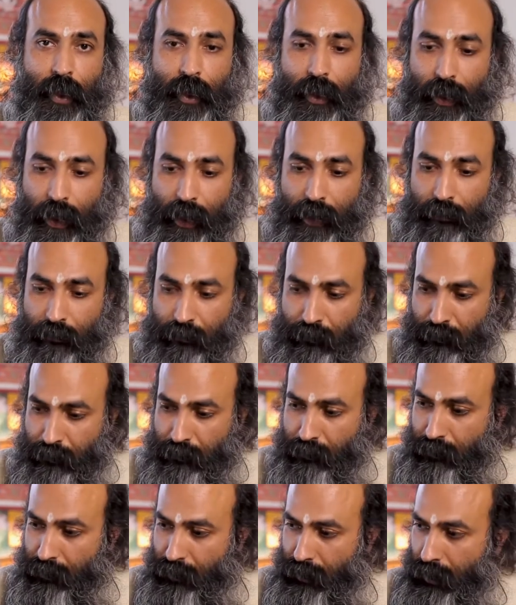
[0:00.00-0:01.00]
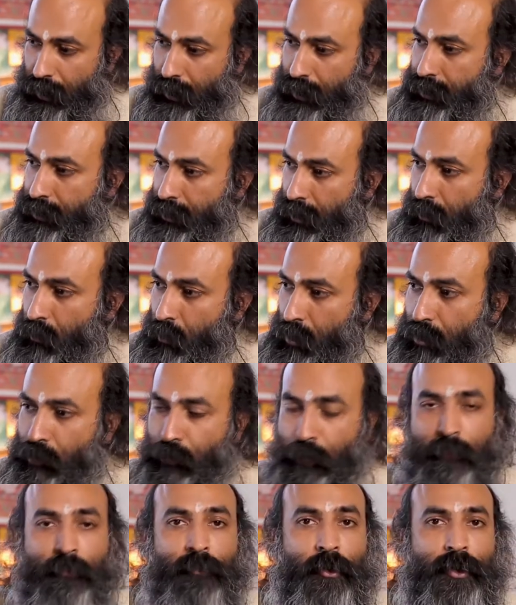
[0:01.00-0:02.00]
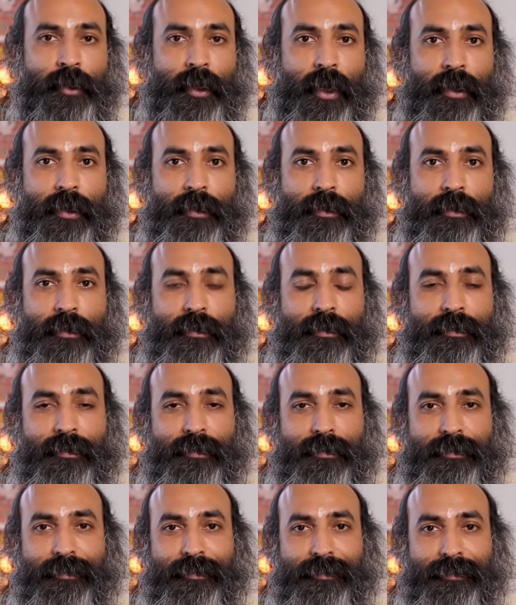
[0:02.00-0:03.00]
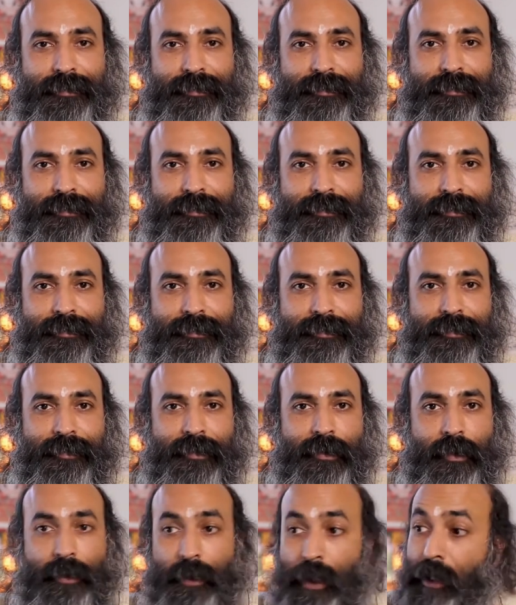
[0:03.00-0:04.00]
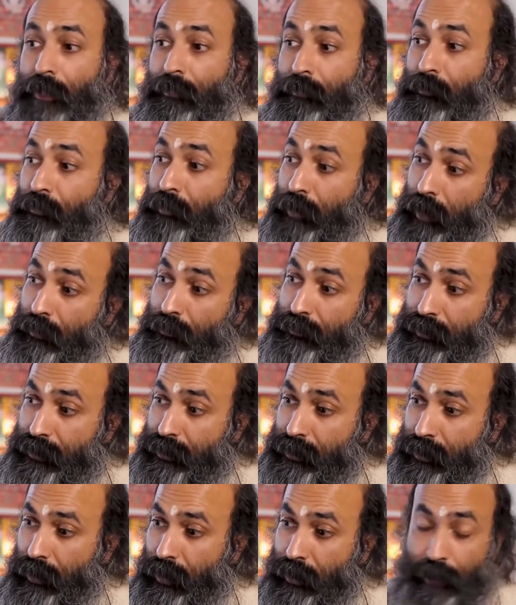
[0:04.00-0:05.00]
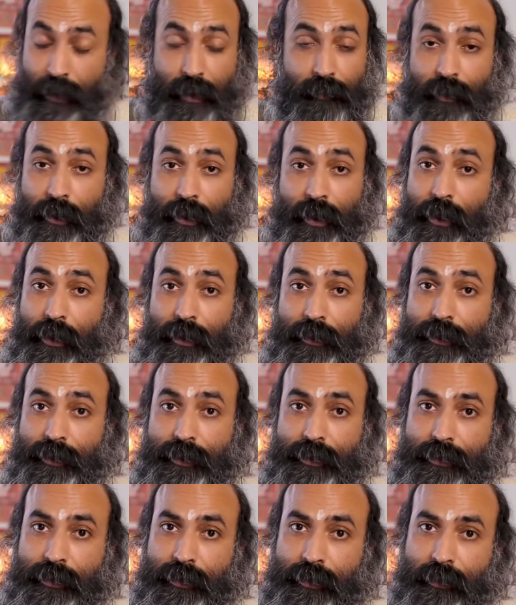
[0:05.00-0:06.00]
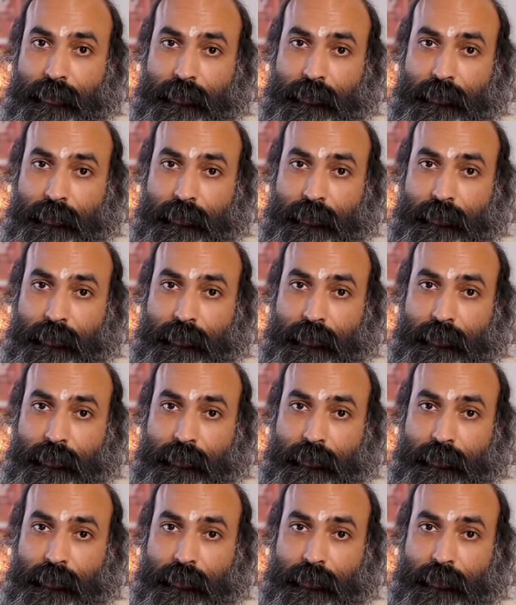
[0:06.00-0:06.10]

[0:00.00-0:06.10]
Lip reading: Life is equal to immortality. Life lives, it never dies.